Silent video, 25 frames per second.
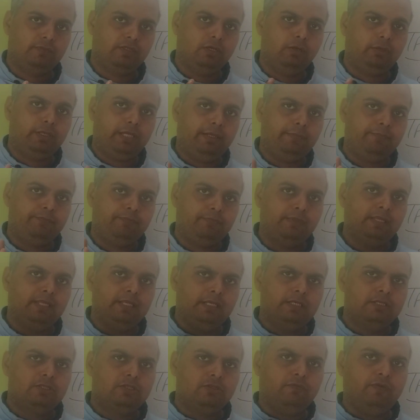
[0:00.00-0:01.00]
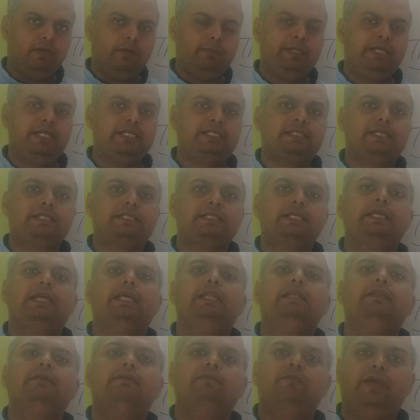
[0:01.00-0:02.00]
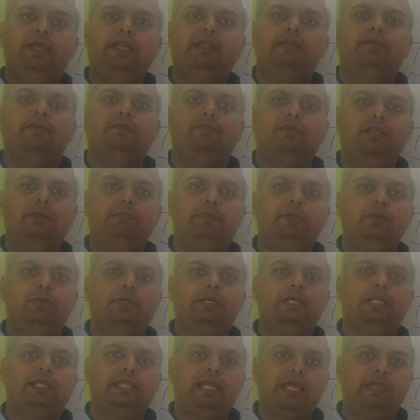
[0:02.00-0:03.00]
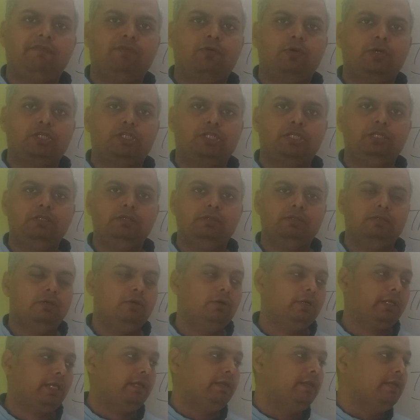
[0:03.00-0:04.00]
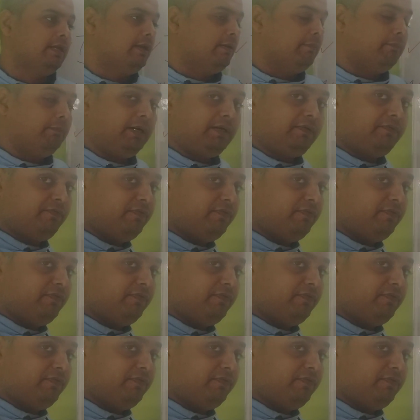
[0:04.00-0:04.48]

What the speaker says: Okay. So we'll be discussing it when we'll be doing a live question. Okay. But